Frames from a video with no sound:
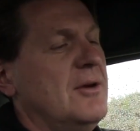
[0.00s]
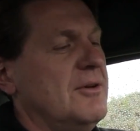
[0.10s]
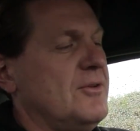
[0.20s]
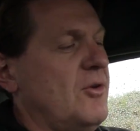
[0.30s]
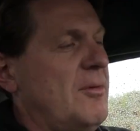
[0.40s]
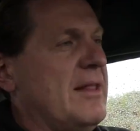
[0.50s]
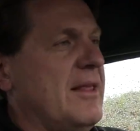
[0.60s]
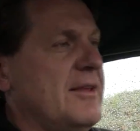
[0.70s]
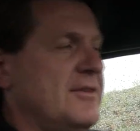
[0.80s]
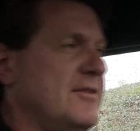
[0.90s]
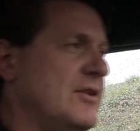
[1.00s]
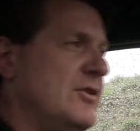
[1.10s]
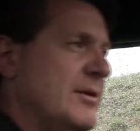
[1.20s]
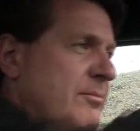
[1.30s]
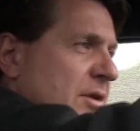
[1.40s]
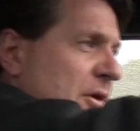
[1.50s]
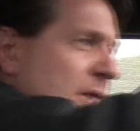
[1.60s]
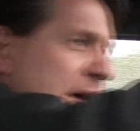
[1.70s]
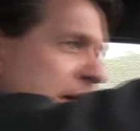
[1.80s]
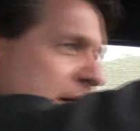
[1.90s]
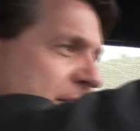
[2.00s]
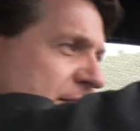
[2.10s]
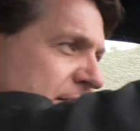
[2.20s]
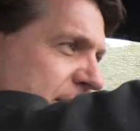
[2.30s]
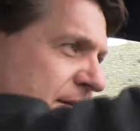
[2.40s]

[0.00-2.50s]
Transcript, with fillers: What's cool about this is that you can put it right here